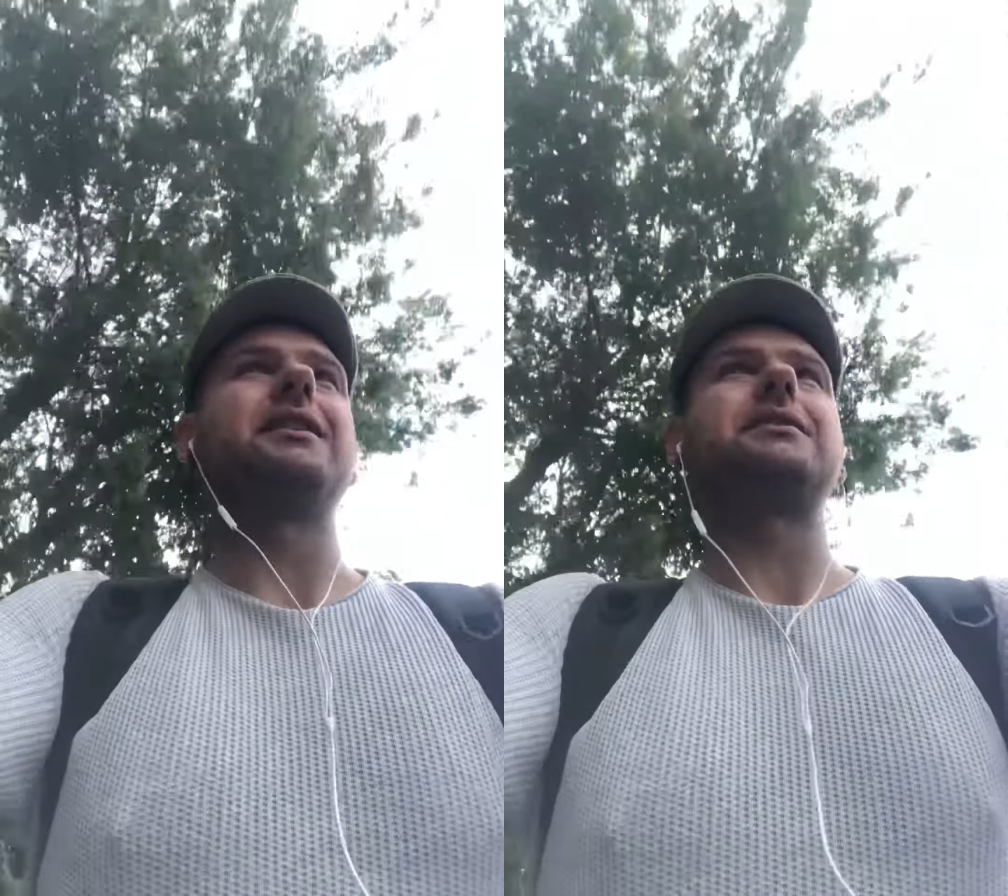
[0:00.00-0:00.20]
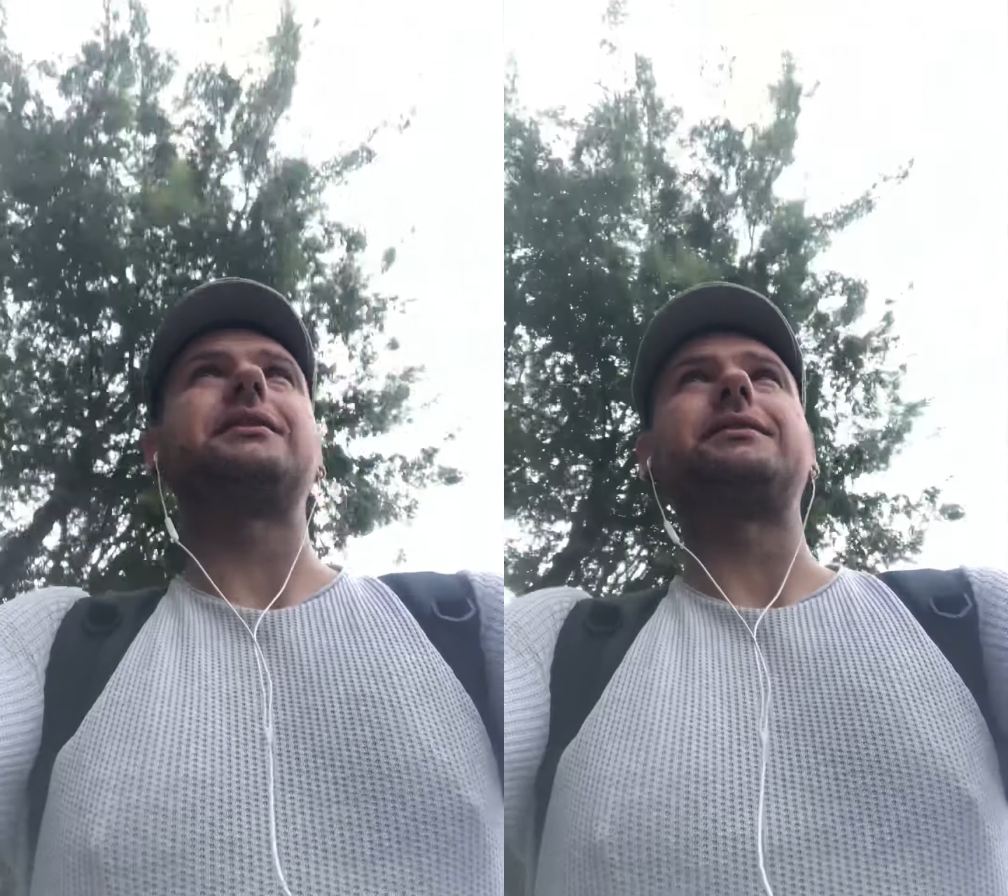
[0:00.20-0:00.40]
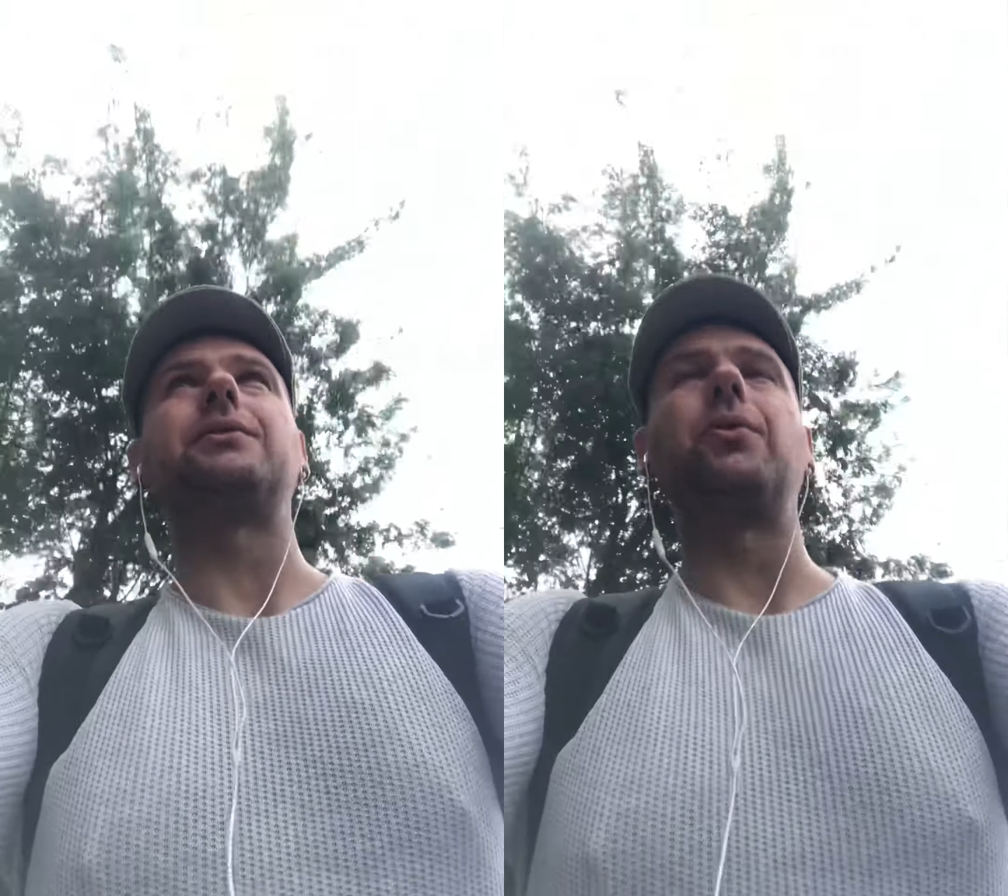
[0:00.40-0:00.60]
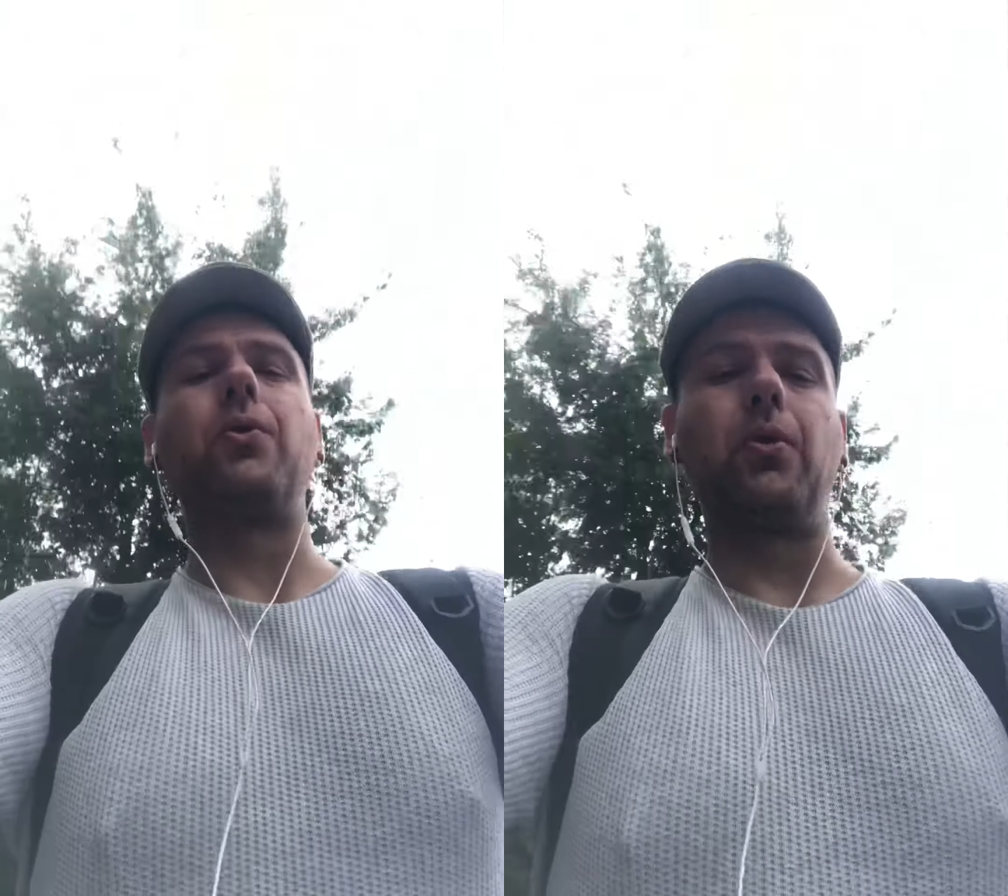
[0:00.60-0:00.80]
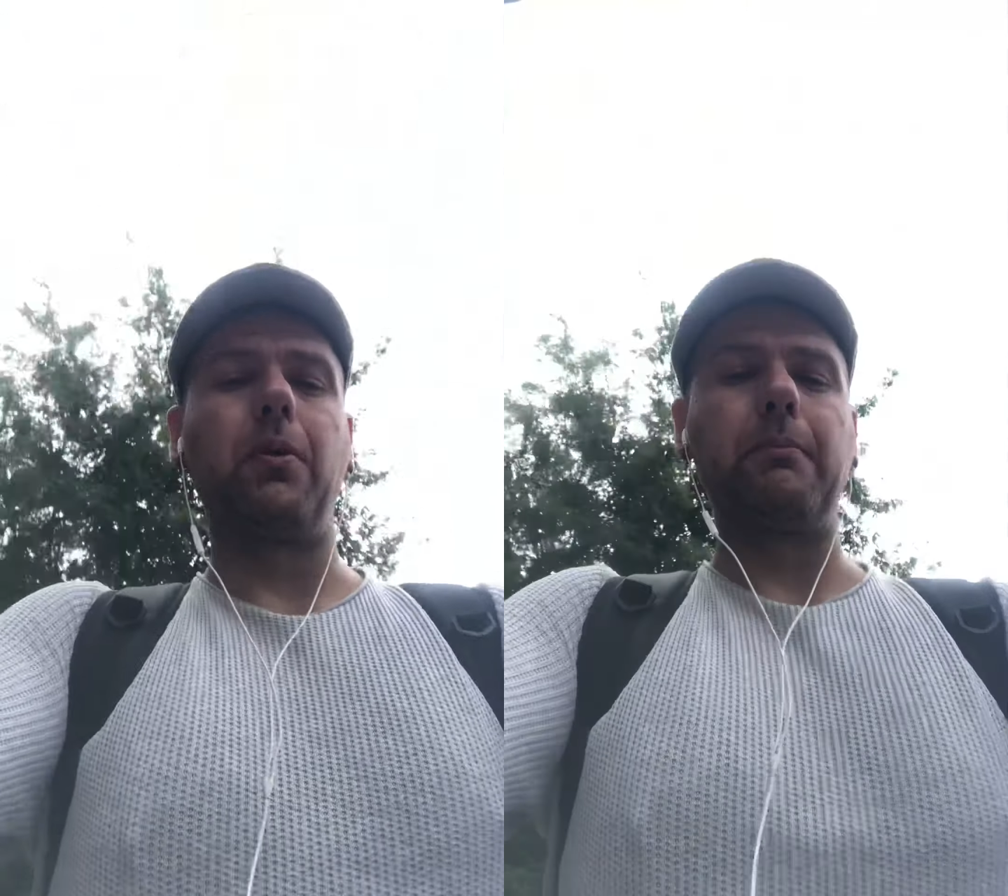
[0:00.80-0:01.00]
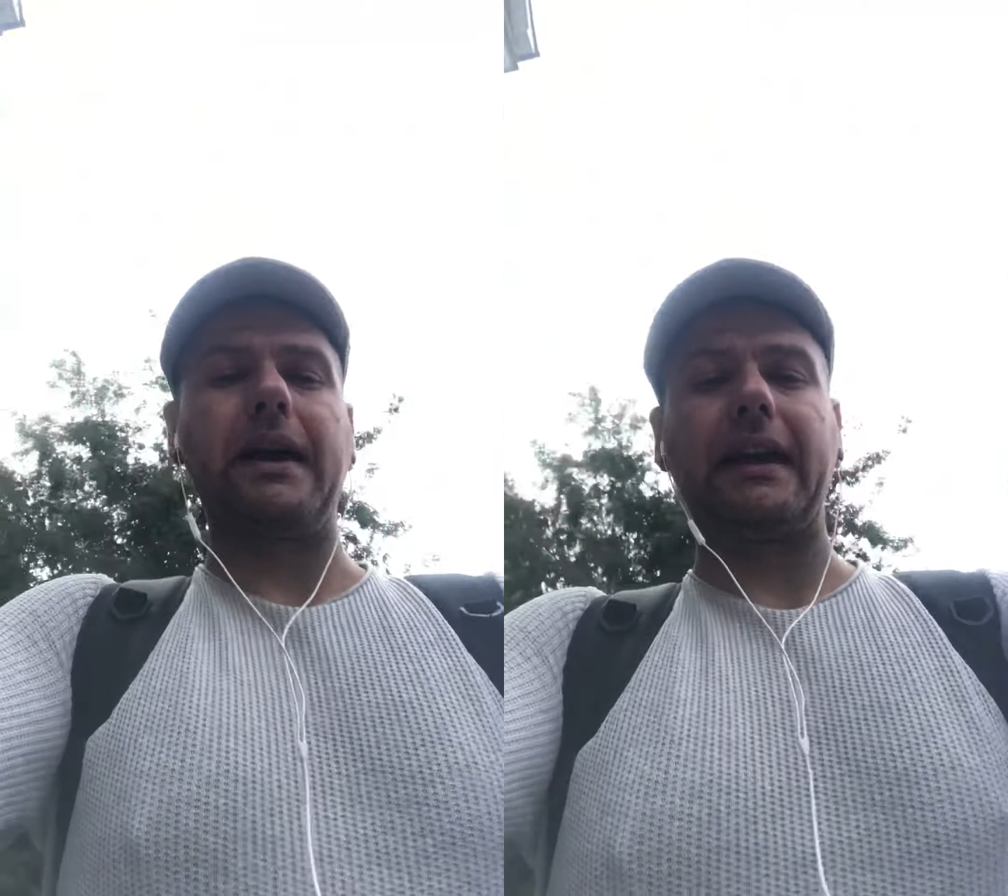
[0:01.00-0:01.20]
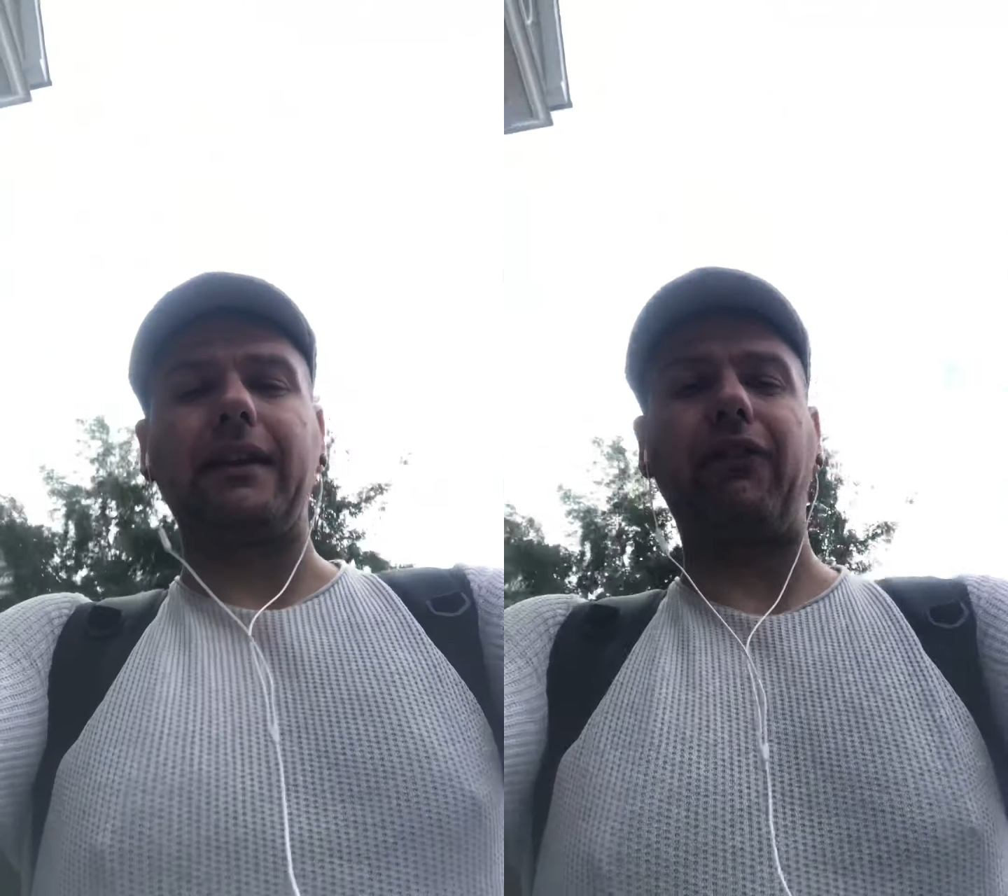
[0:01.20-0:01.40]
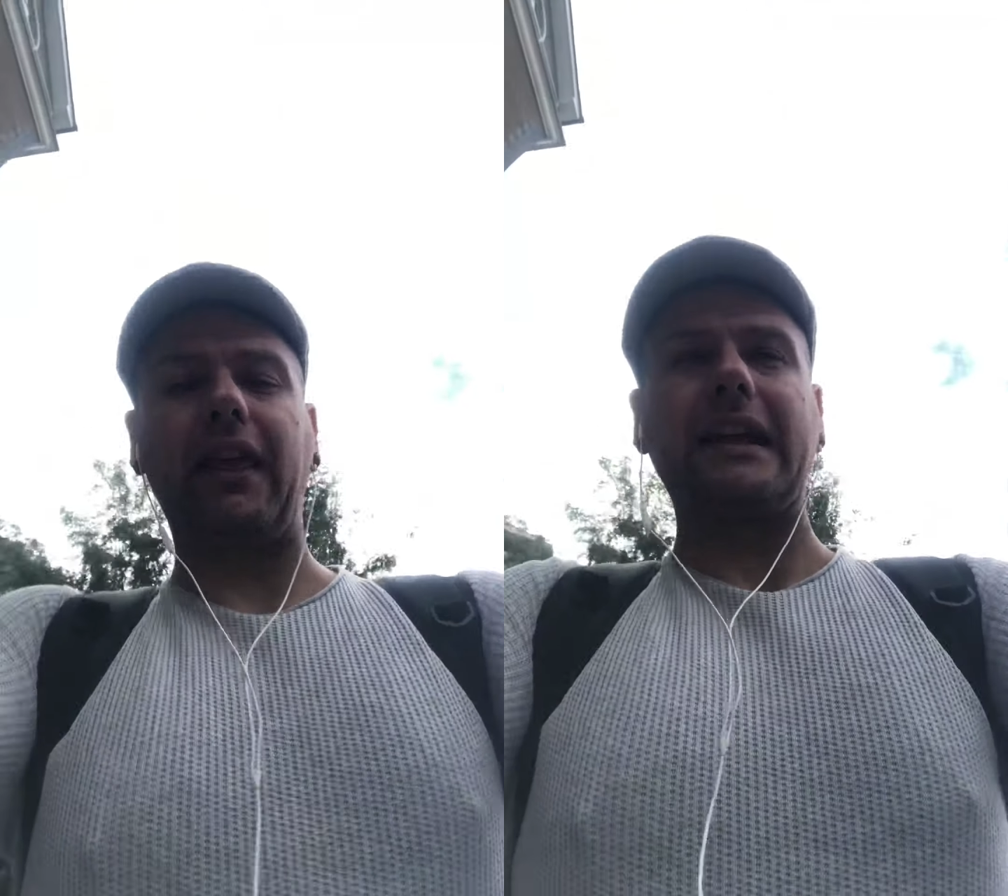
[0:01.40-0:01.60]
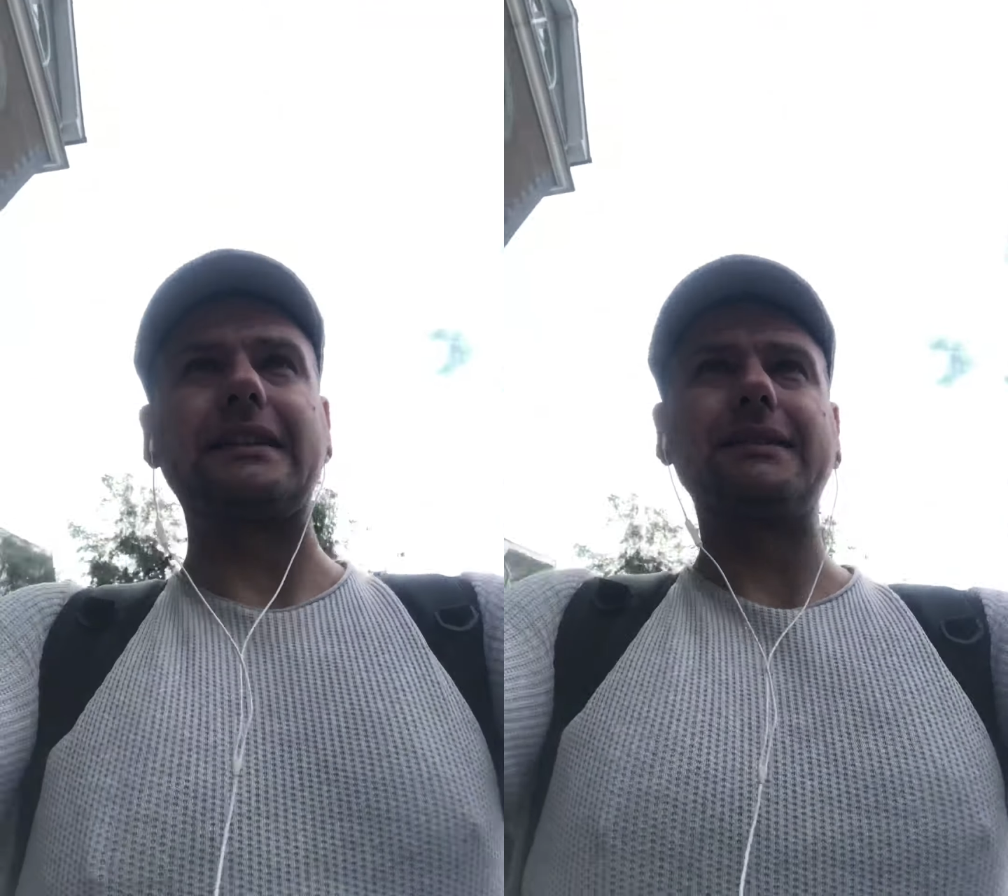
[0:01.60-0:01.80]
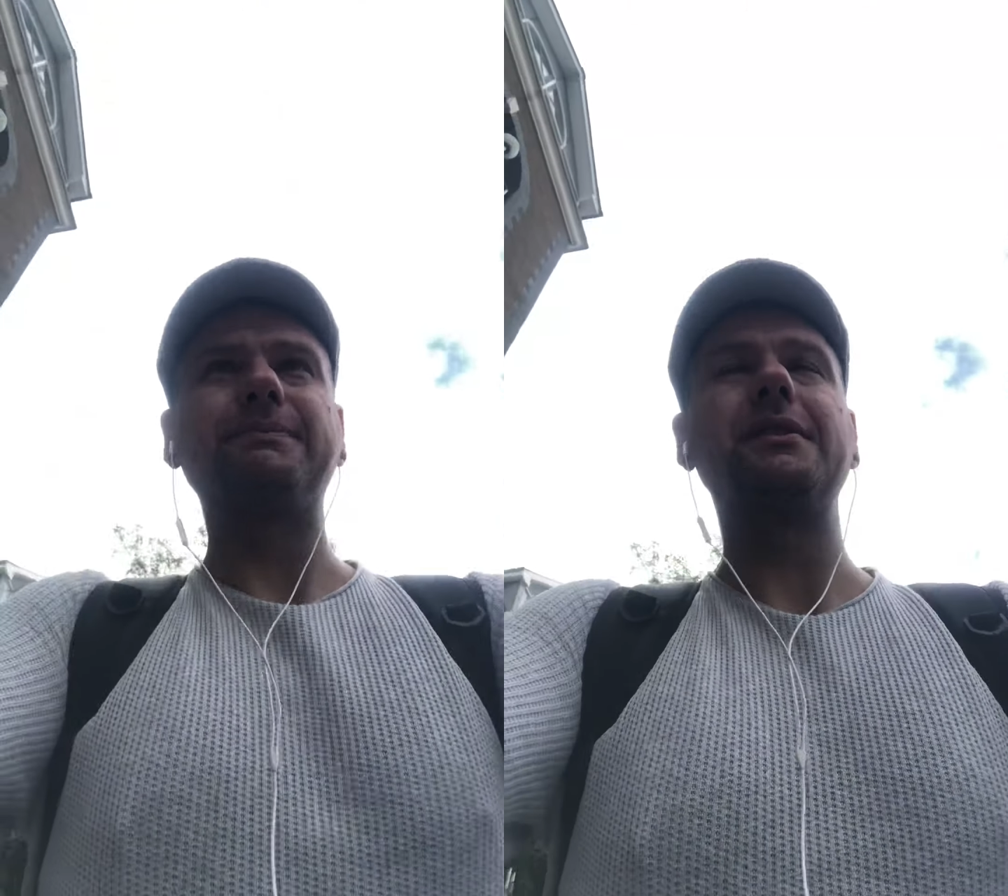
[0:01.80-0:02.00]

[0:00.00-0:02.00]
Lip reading: so many things